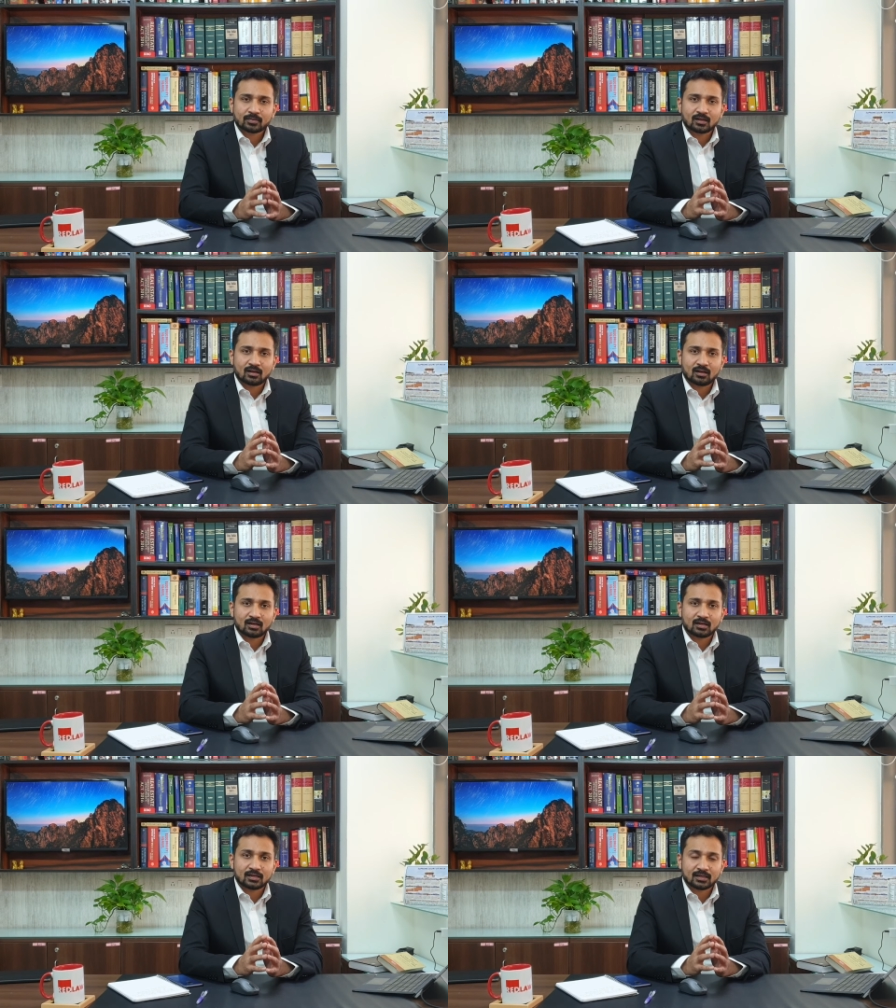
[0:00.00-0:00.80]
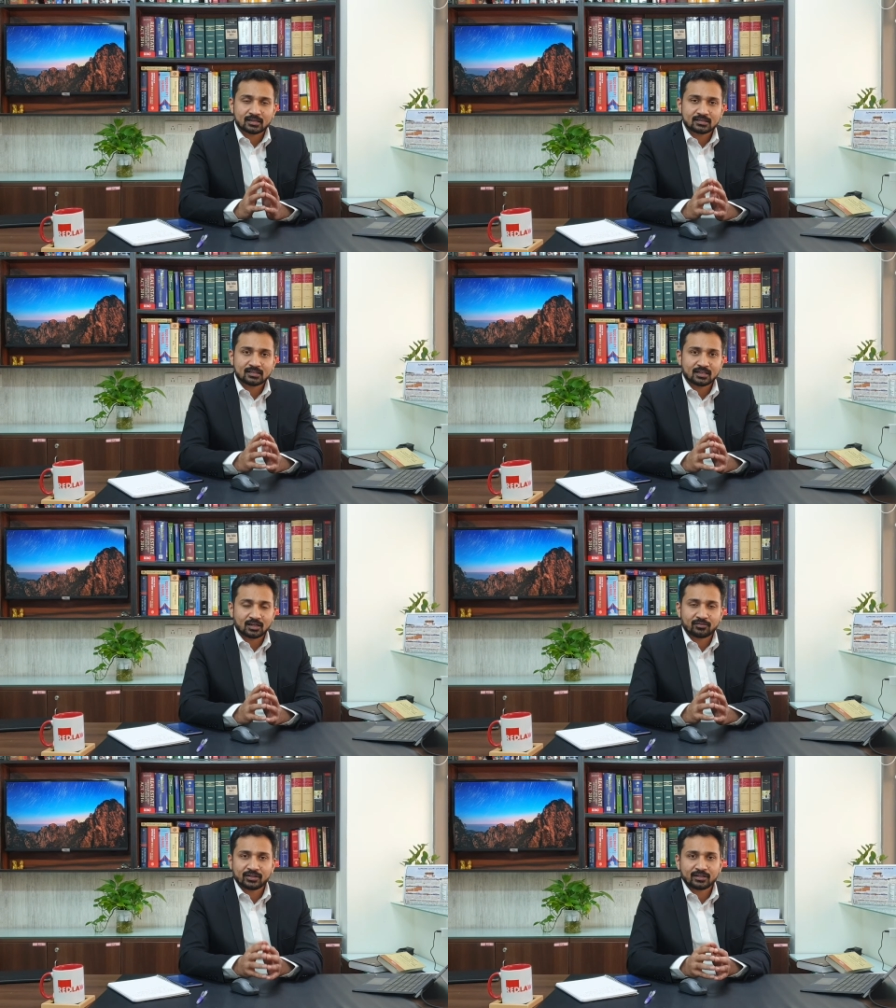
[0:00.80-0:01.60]
uh, it is the
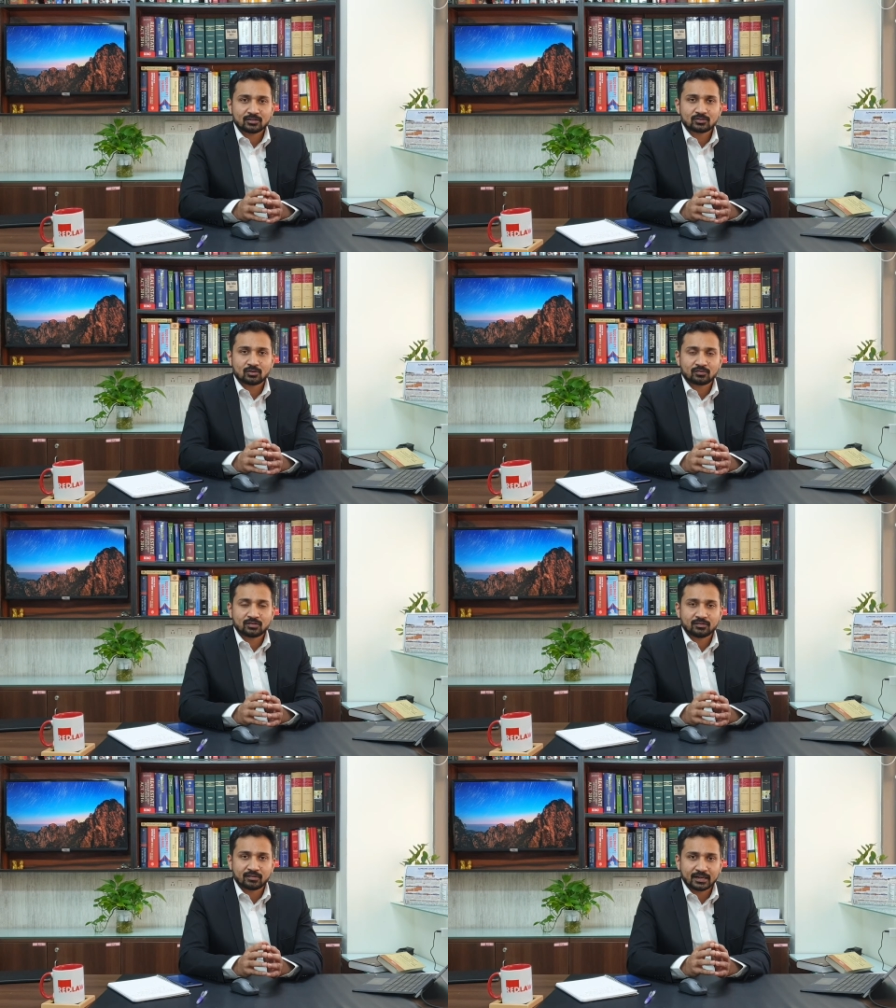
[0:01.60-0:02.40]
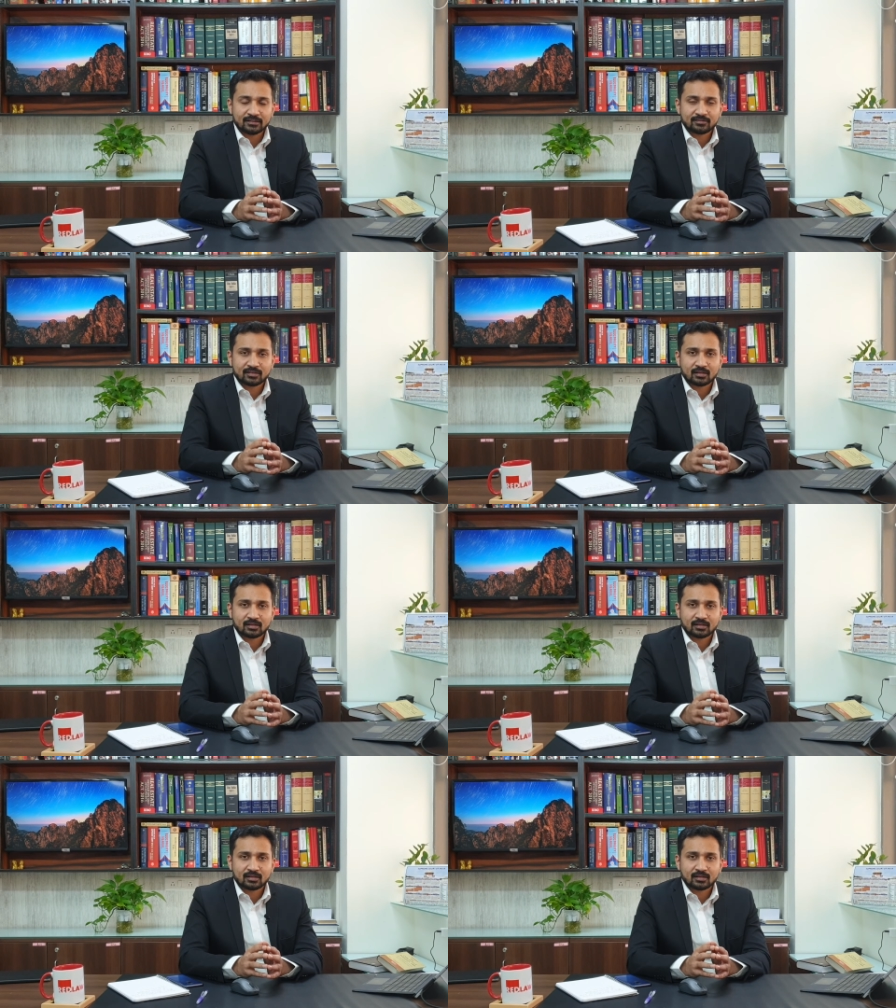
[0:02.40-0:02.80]
convenience of the wife